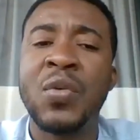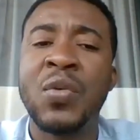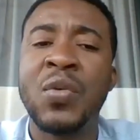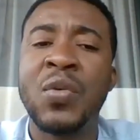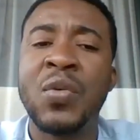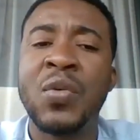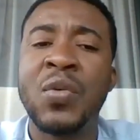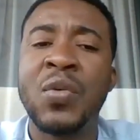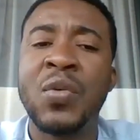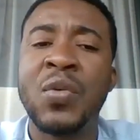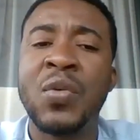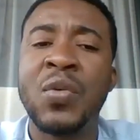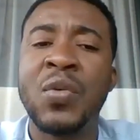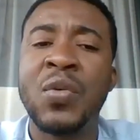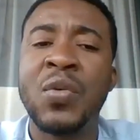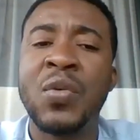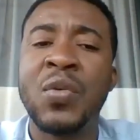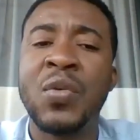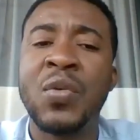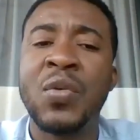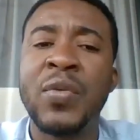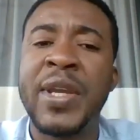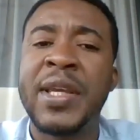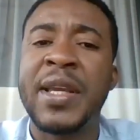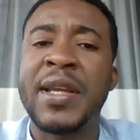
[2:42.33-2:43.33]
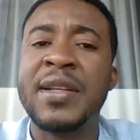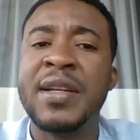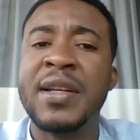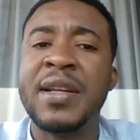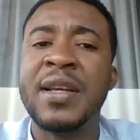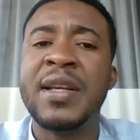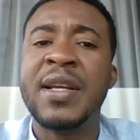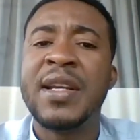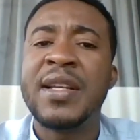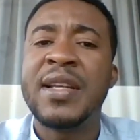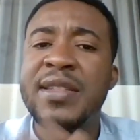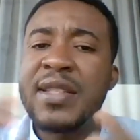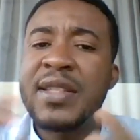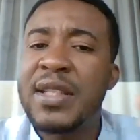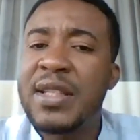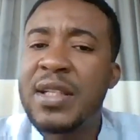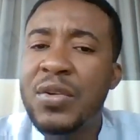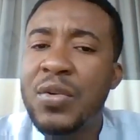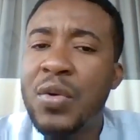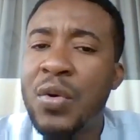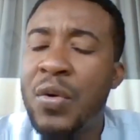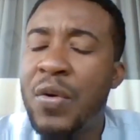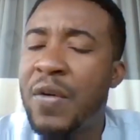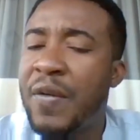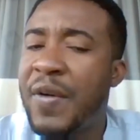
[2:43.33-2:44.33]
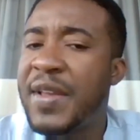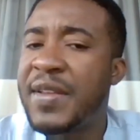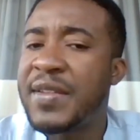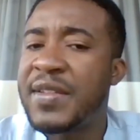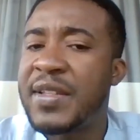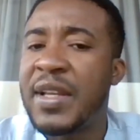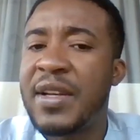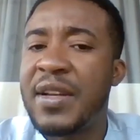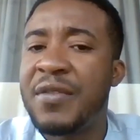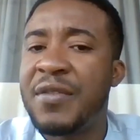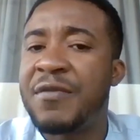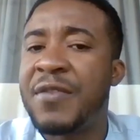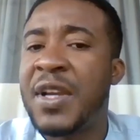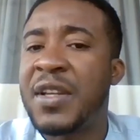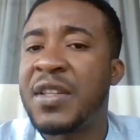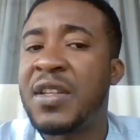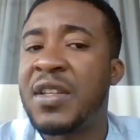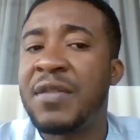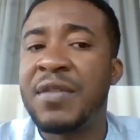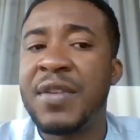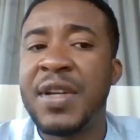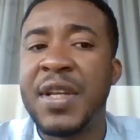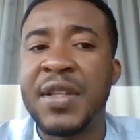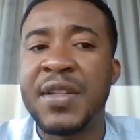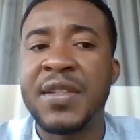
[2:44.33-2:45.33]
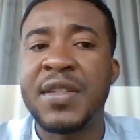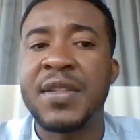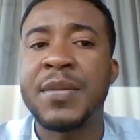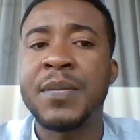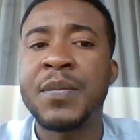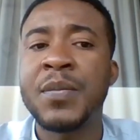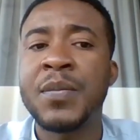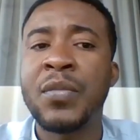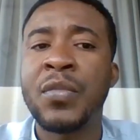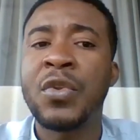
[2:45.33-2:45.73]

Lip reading: we can seek coherence and effectiveness